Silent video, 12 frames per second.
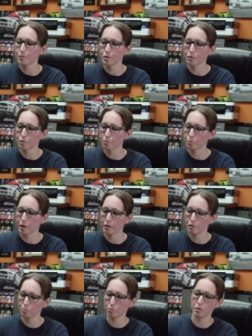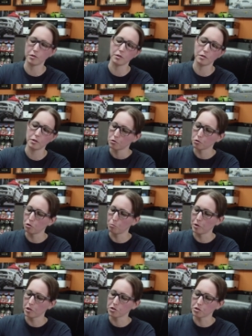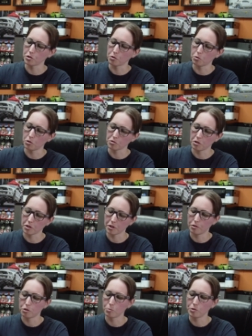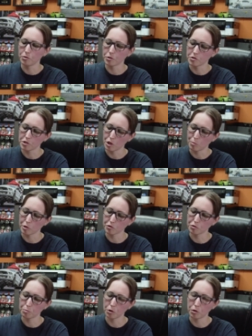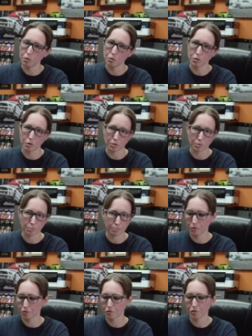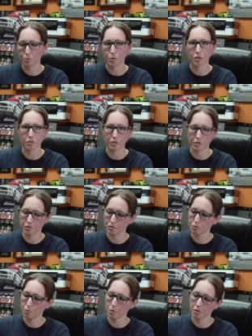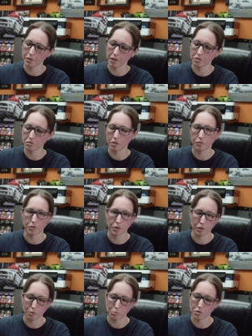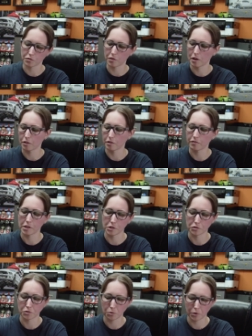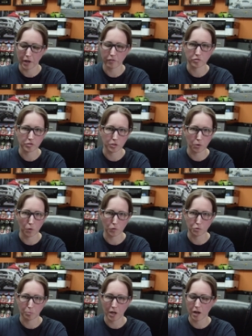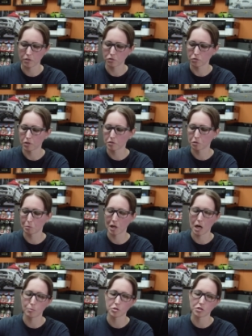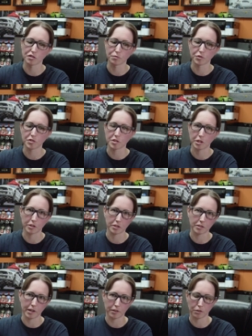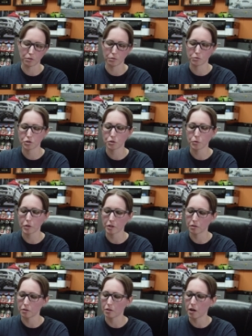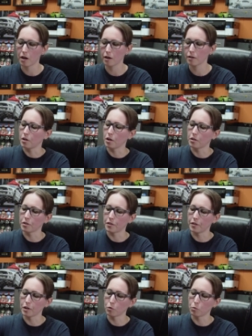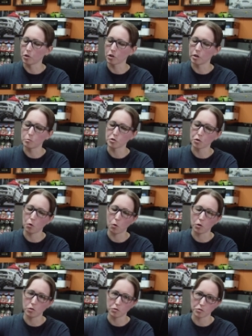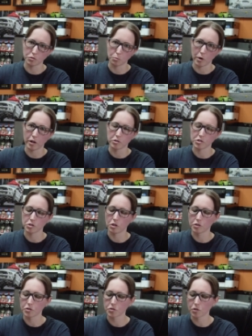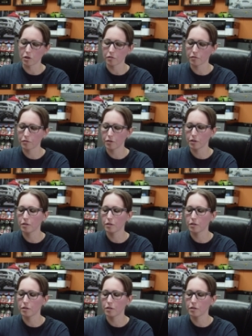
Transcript: you know, randomly. So make sure your coil's all good. Normally you can see them explode or you'll see weirdness or like I said if you're getting a misfire and it follows the coil obviously the coil's bad so that's some common stuff we see on the dyno tuning a lot the other thing when it comes to coils and wires and all this stuff